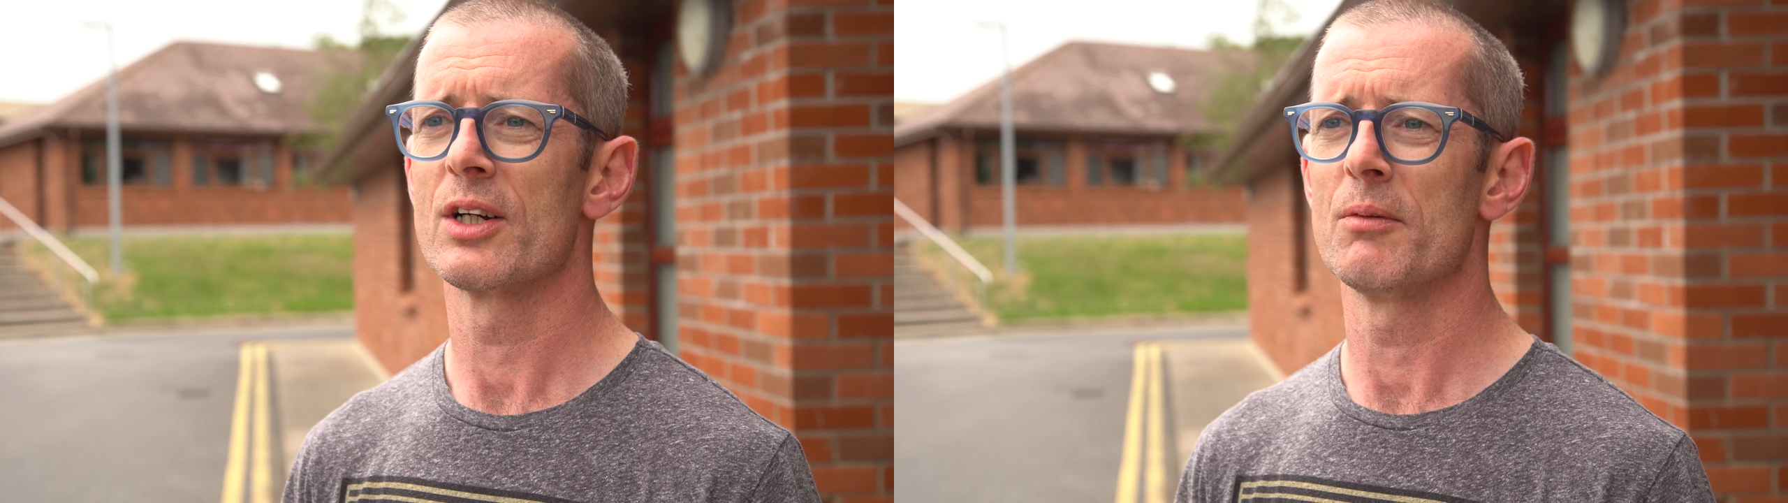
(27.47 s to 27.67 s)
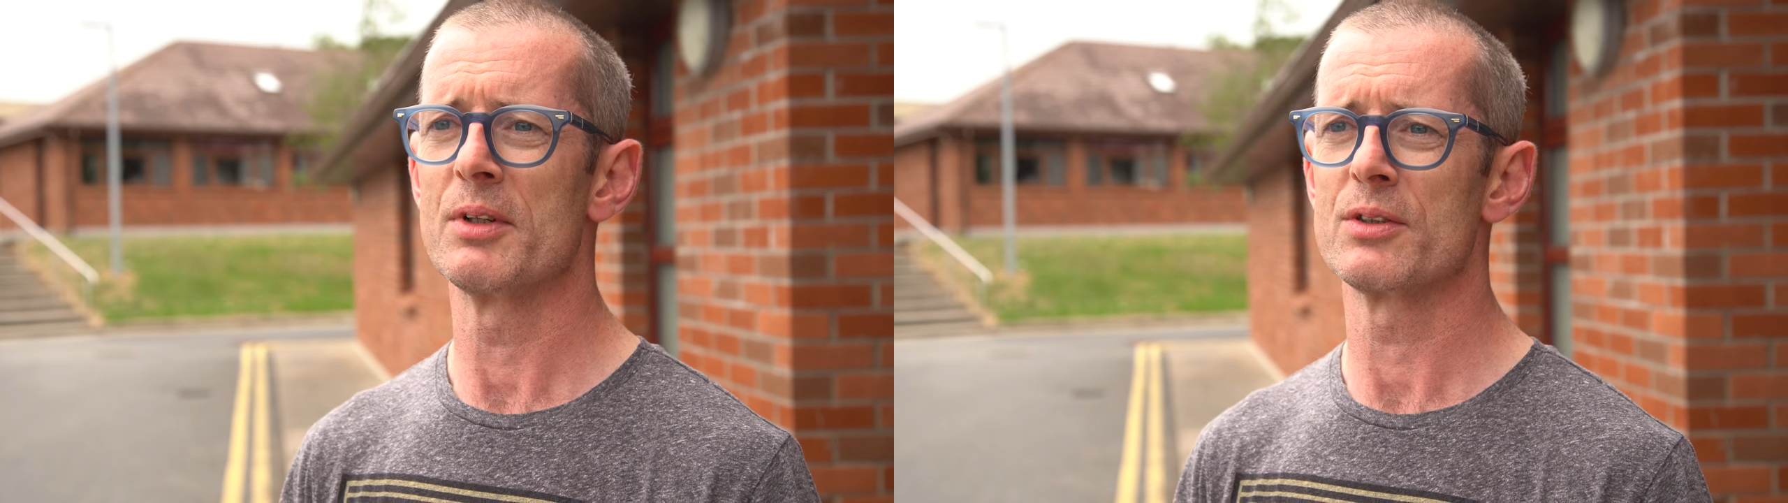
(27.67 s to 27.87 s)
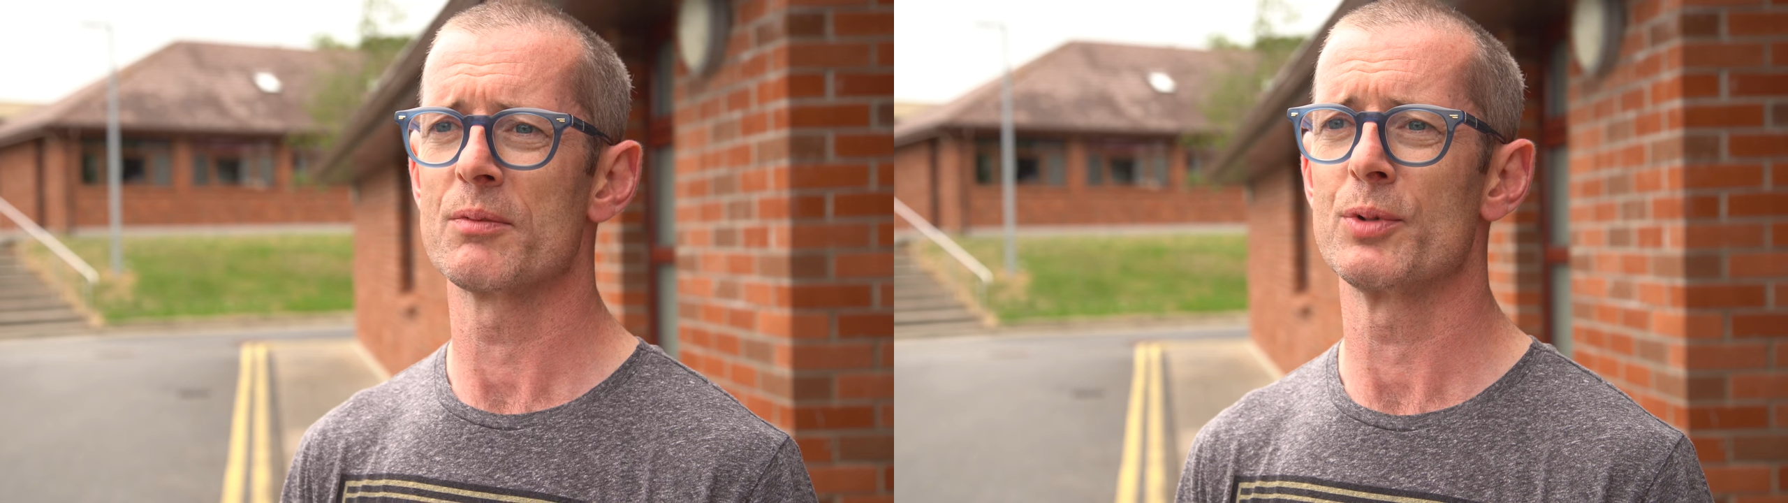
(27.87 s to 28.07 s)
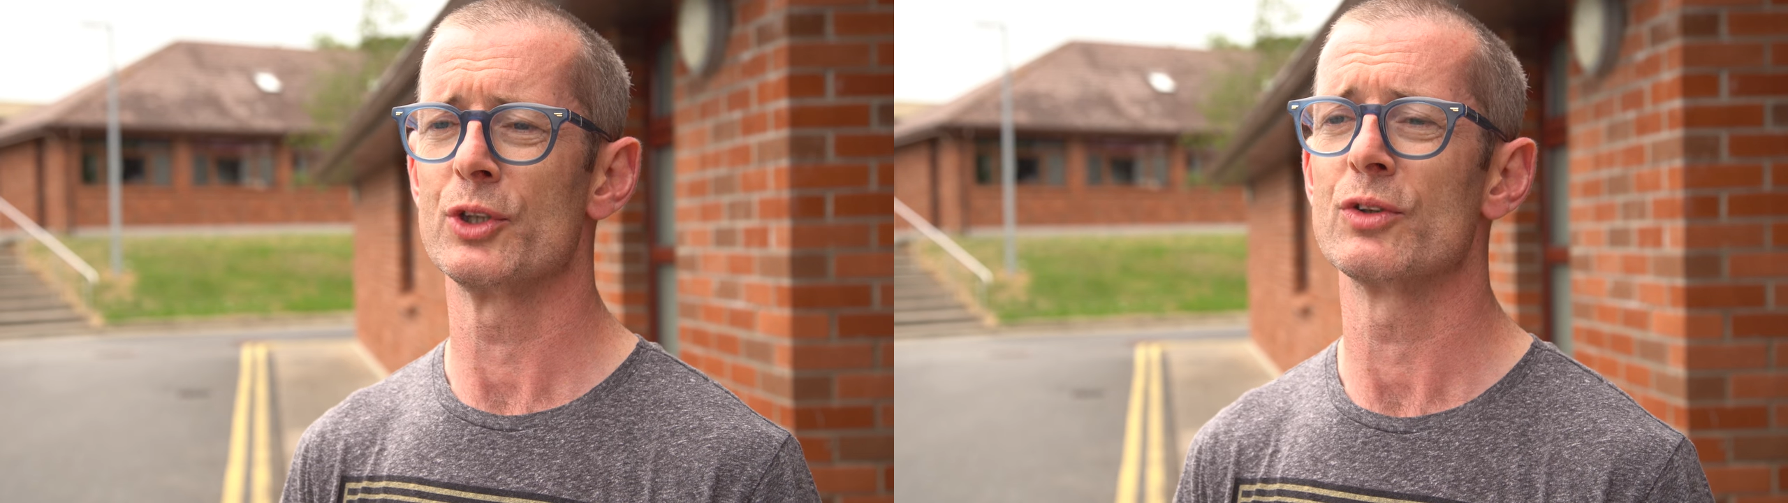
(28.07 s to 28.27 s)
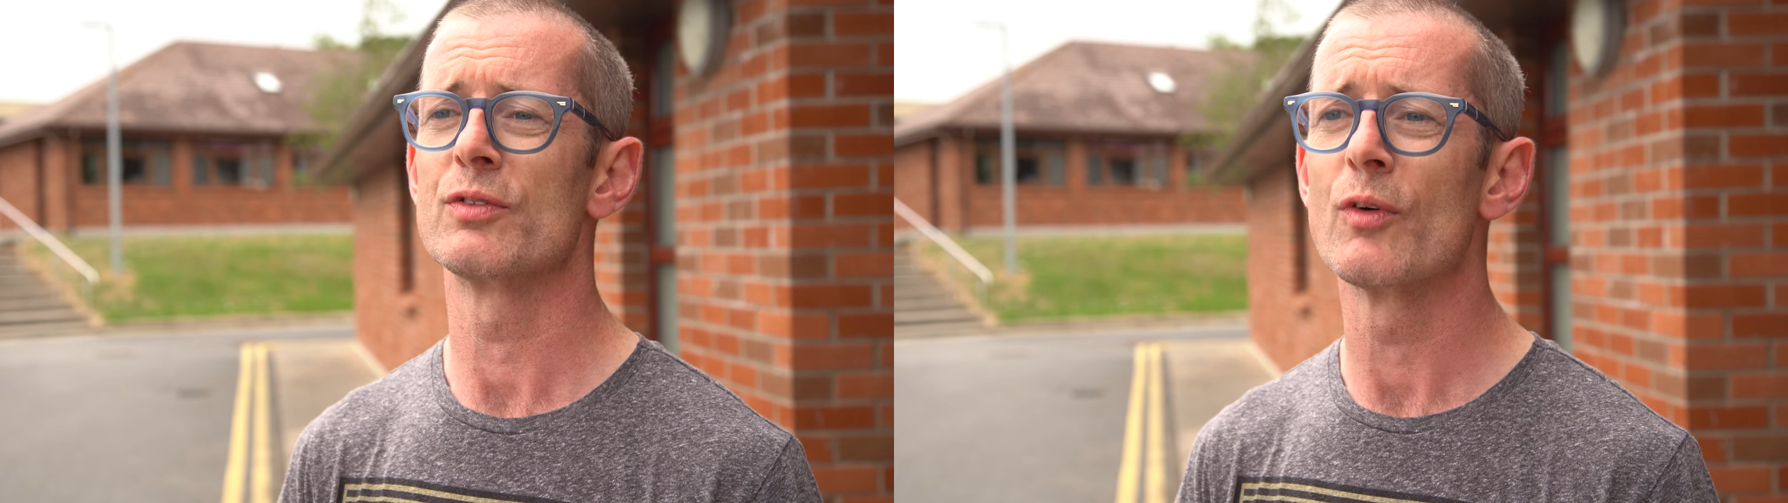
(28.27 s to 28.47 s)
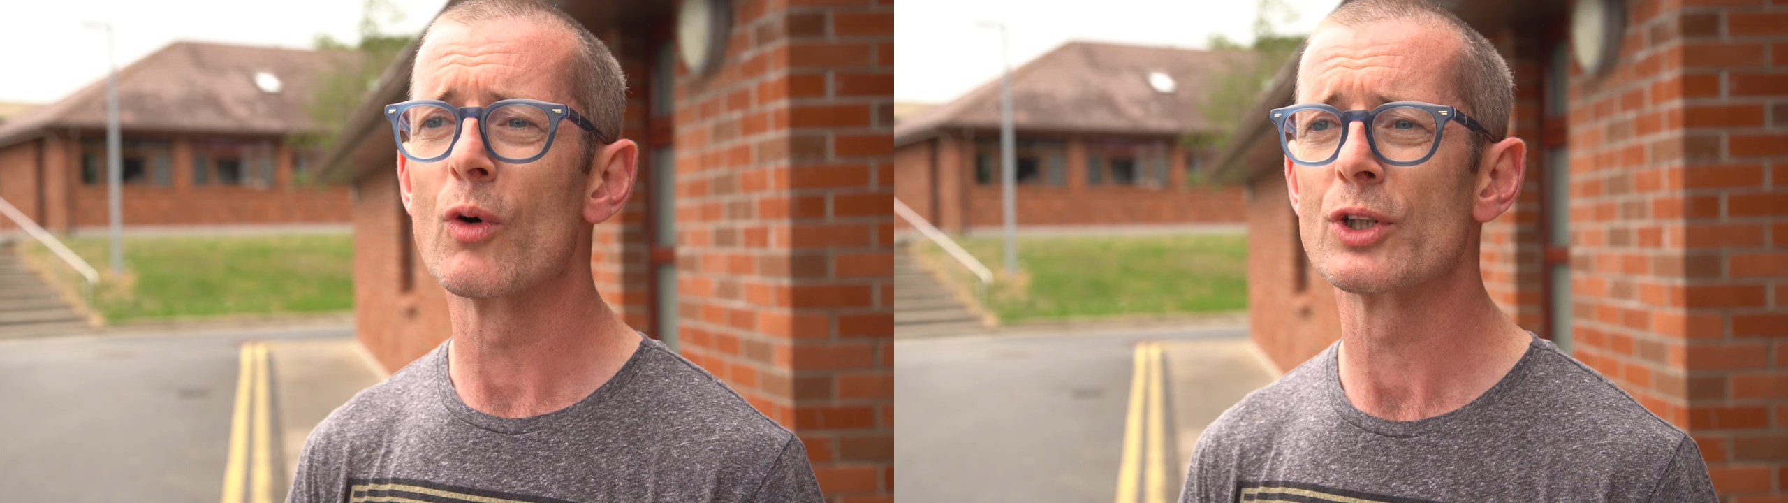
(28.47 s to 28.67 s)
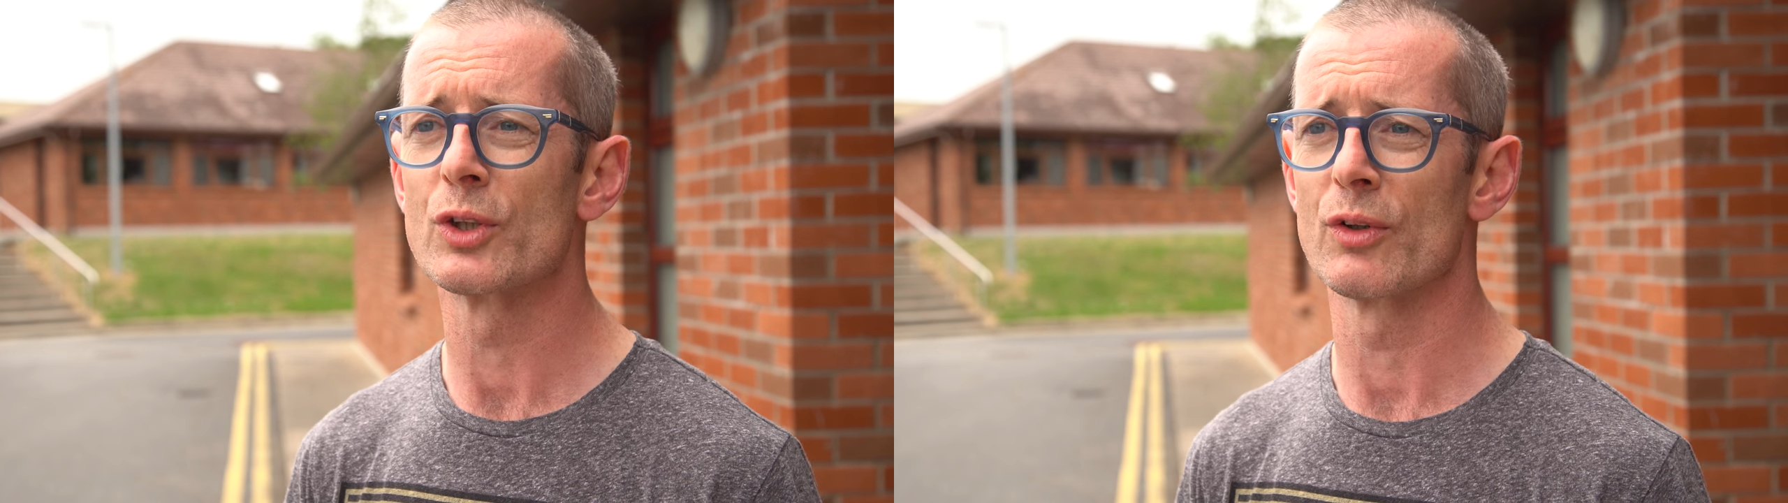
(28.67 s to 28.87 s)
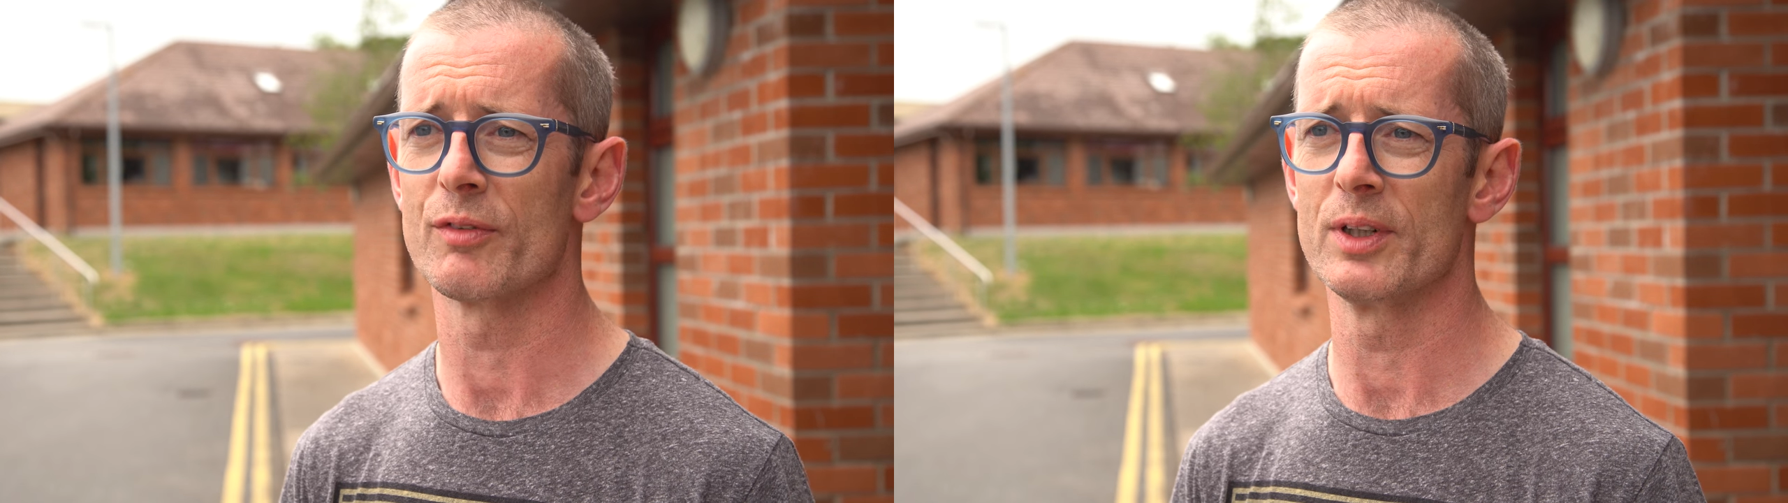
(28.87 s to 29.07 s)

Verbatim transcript: coming to produce four short